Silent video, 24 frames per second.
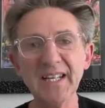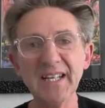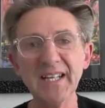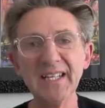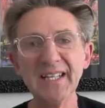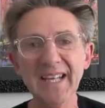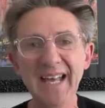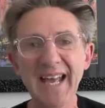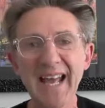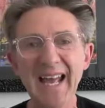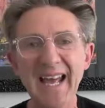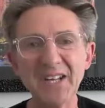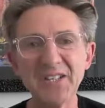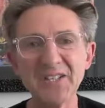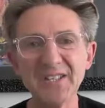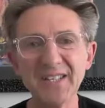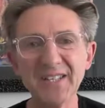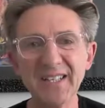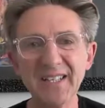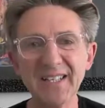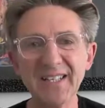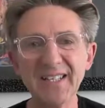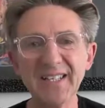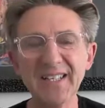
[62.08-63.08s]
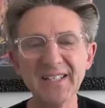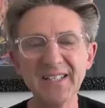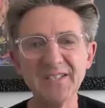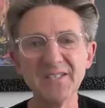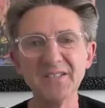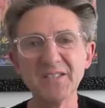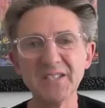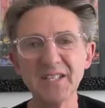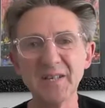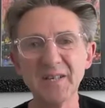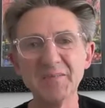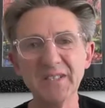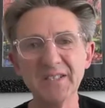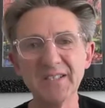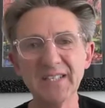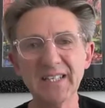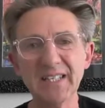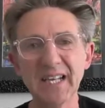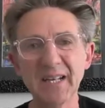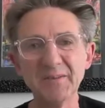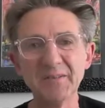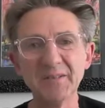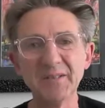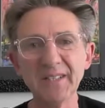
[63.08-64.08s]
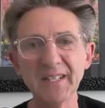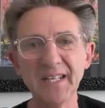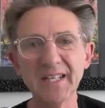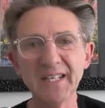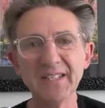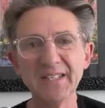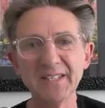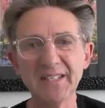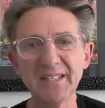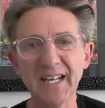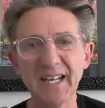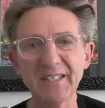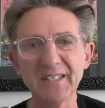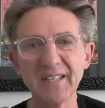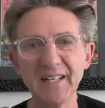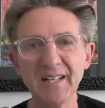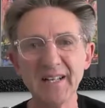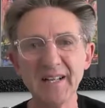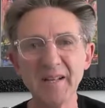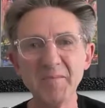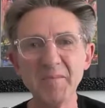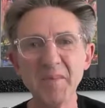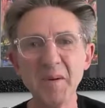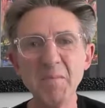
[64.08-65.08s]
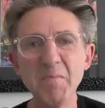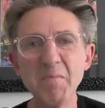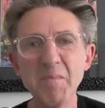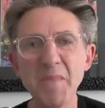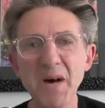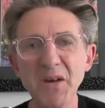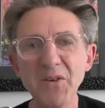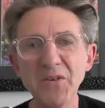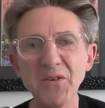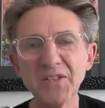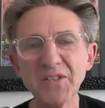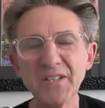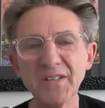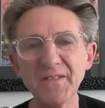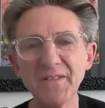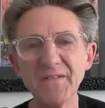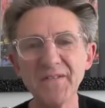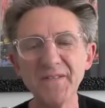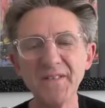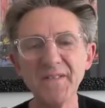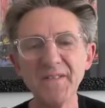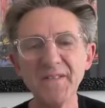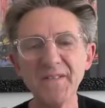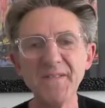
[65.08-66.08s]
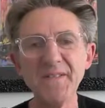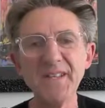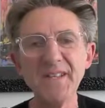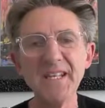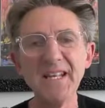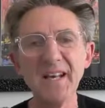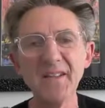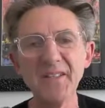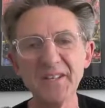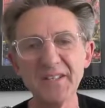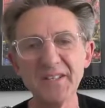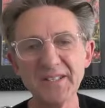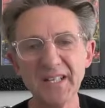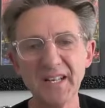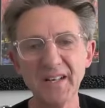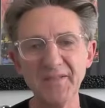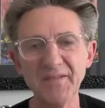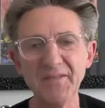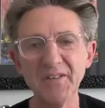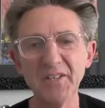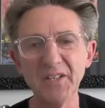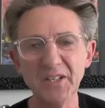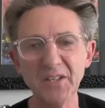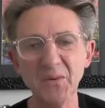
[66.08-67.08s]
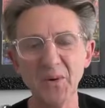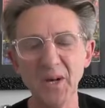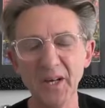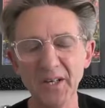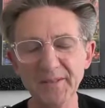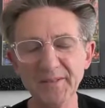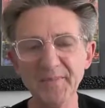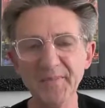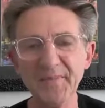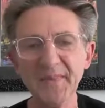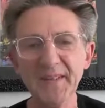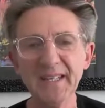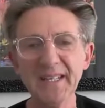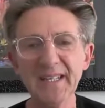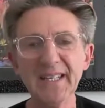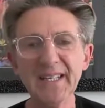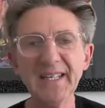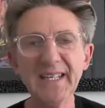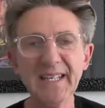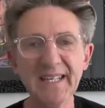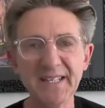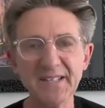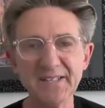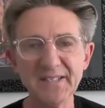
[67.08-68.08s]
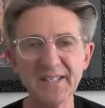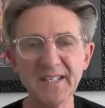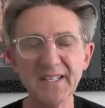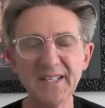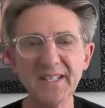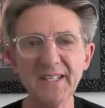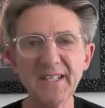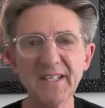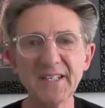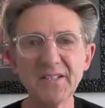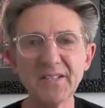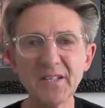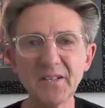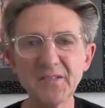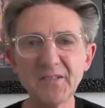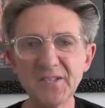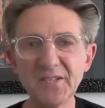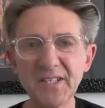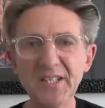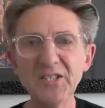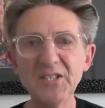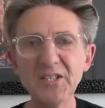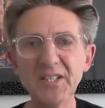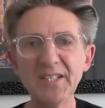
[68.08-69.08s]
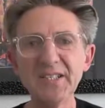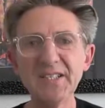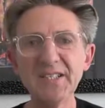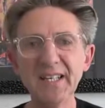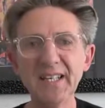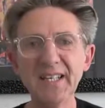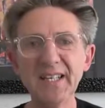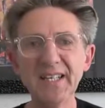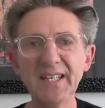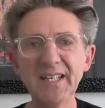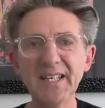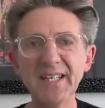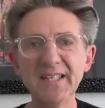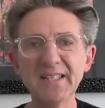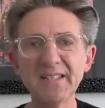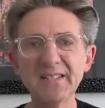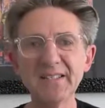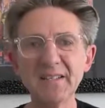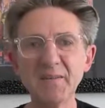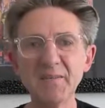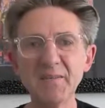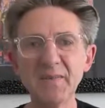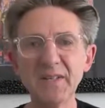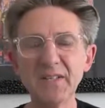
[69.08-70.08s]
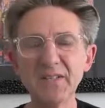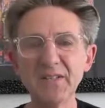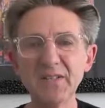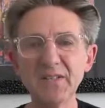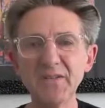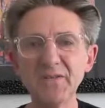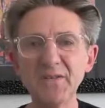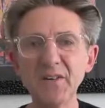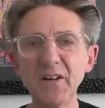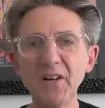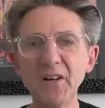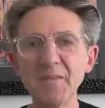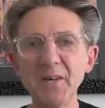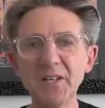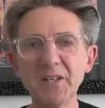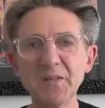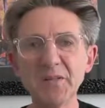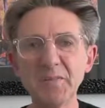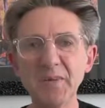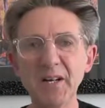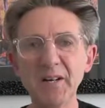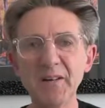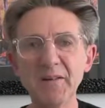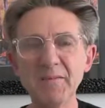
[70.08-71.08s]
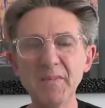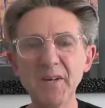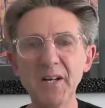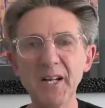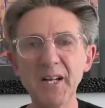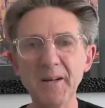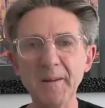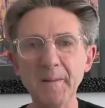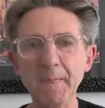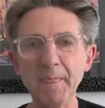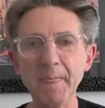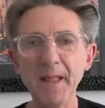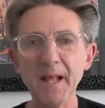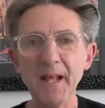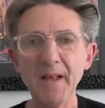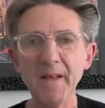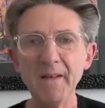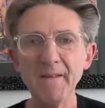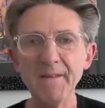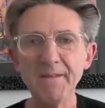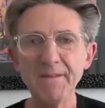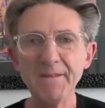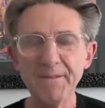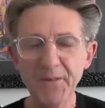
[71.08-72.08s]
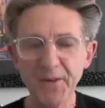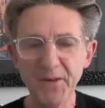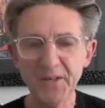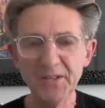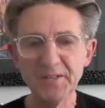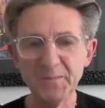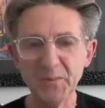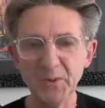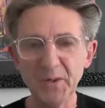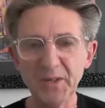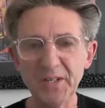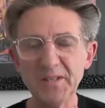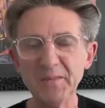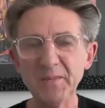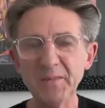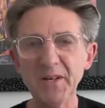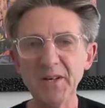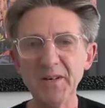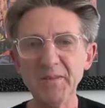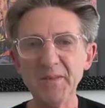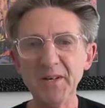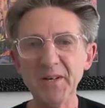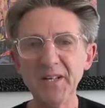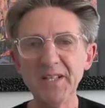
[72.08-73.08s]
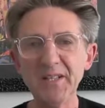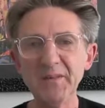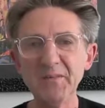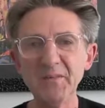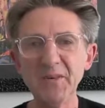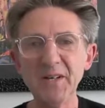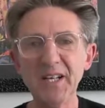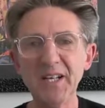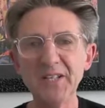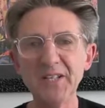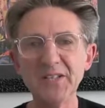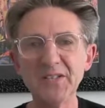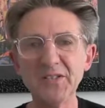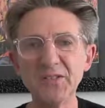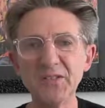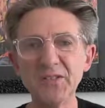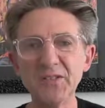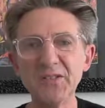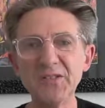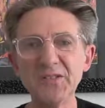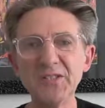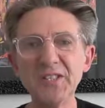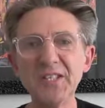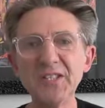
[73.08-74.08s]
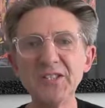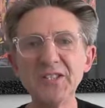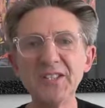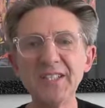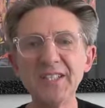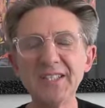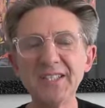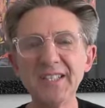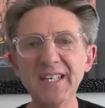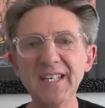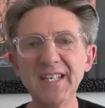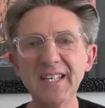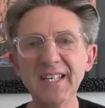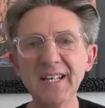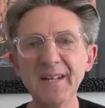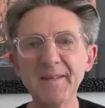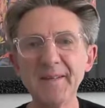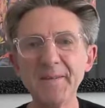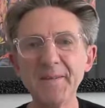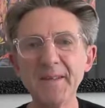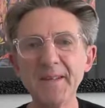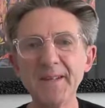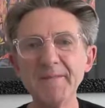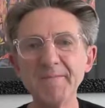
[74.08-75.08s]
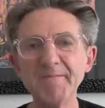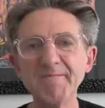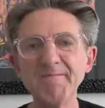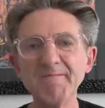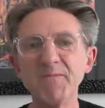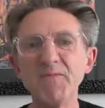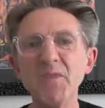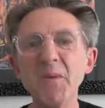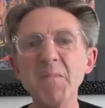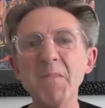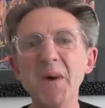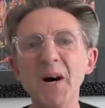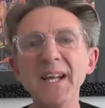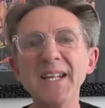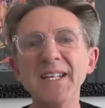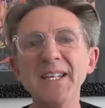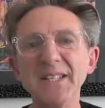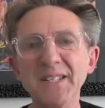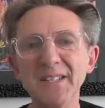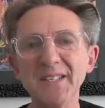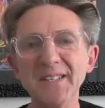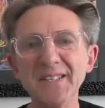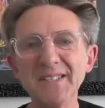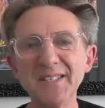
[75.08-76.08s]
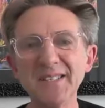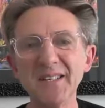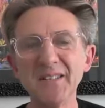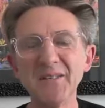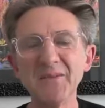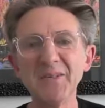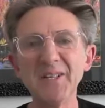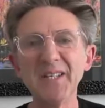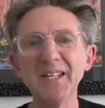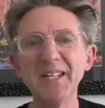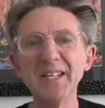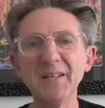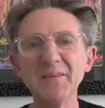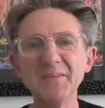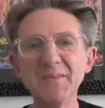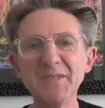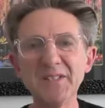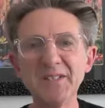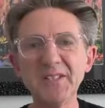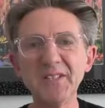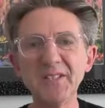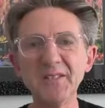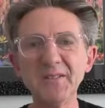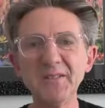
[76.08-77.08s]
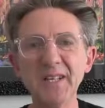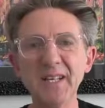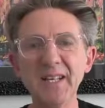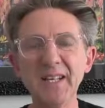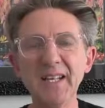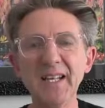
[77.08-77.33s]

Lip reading: Cash isn't subject to capital gains tax, but most of the other stuff that you own is. And so CGT is something to very much bear in mind. First point to bear in mind in relation to CGT reminders when it comes to